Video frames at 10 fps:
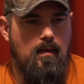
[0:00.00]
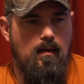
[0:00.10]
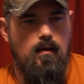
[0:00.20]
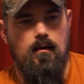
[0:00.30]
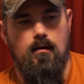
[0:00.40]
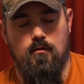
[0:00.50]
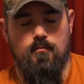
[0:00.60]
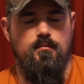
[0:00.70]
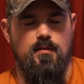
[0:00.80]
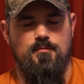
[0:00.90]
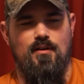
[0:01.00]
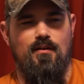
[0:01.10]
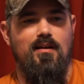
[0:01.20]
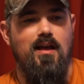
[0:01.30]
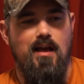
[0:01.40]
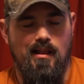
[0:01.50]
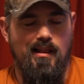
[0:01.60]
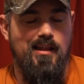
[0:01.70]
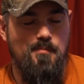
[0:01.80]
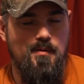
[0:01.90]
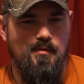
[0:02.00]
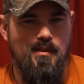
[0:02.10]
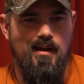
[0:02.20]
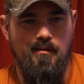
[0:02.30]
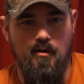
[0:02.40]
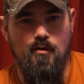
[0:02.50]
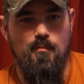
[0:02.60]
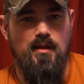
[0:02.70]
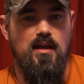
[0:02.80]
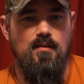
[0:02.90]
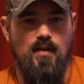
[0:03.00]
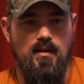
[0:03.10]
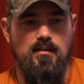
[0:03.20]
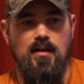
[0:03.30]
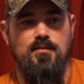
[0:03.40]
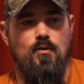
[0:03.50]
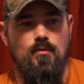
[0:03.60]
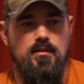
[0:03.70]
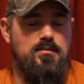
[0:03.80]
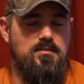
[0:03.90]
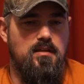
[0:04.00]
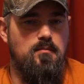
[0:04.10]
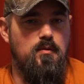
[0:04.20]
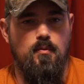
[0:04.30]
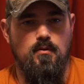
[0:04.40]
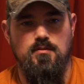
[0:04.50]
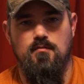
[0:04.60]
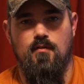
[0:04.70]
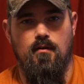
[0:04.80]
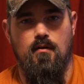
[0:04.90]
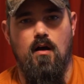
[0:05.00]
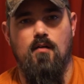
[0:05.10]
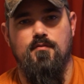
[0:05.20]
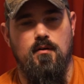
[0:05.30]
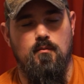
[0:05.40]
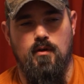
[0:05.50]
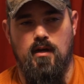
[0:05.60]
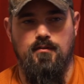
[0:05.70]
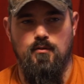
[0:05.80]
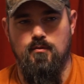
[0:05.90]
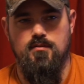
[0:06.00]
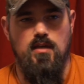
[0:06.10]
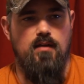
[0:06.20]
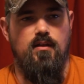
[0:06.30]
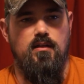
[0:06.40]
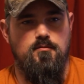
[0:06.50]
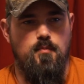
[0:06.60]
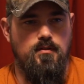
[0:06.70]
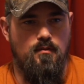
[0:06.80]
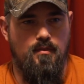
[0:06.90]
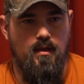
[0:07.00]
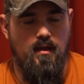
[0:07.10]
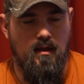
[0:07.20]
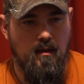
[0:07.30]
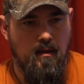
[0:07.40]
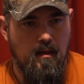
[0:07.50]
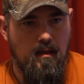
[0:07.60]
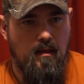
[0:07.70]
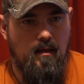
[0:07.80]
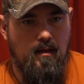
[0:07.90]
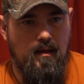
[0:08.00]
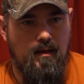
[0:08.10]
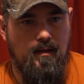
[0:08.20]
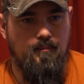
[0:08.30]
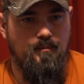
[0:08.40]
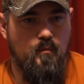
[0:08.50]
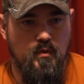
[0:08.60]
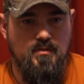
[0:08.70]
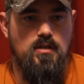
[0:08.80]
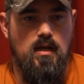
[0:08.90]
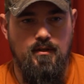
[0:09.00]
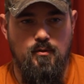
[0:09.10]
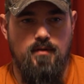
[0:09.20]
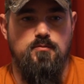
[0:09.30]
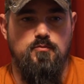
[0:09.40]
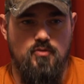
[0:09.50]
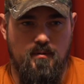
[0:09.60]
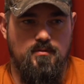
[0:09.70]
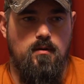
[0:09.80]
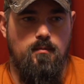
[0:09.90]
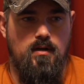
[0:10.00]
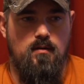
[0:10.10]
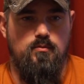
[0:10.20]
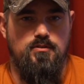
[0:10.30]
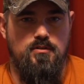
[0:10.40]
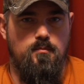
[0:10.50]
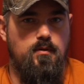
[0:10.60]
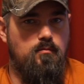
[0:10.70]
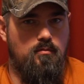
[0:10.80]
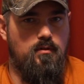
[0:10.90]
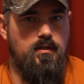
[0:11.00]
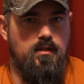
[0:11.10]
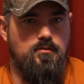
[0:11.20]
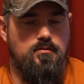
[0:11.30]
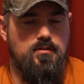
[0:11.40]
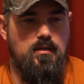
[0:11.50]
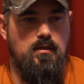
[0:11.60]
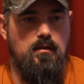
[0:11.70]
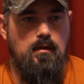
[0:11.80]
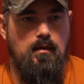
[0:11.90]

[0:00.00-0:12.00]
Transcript: Or I'm sorry, a lot of the people that I know in my life, I don't get to see them in person very often, and when I do, it's kind of like a special thing. Which I do have some trips coming up, which should be really interesting.